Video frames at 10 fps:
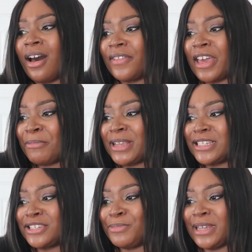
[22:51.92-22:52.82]
are they
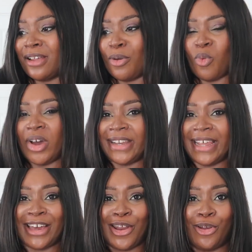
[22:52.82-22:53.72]
meant to be like wide
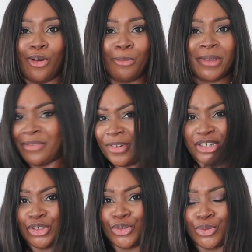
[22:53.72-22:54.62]
leg and long, but they're
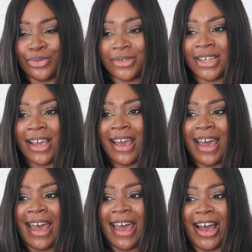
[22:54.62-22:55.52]
very short.
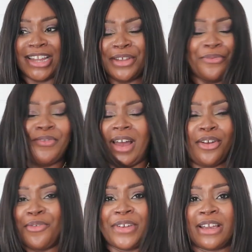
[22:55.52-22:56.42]
I
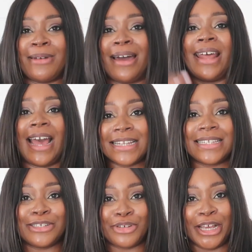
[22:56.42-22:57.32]
couldn't figure them out, and I had
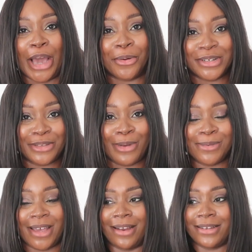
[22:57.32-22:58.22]
to literally go onto the
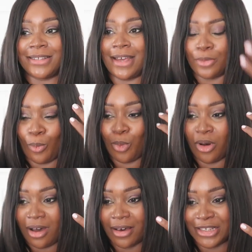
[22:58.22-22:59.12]
website and understand
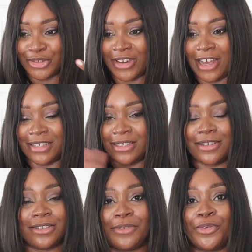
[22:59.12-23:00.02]
what are these trousers,
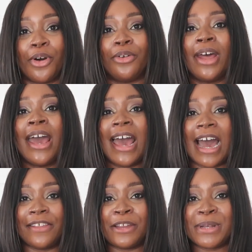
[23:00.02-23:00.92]
because I'd forgotten
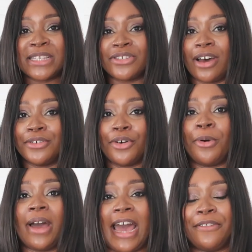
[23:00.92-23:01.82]
how they'd been styled
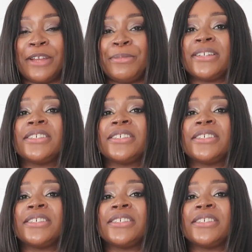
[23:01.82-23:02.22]
or how they'd been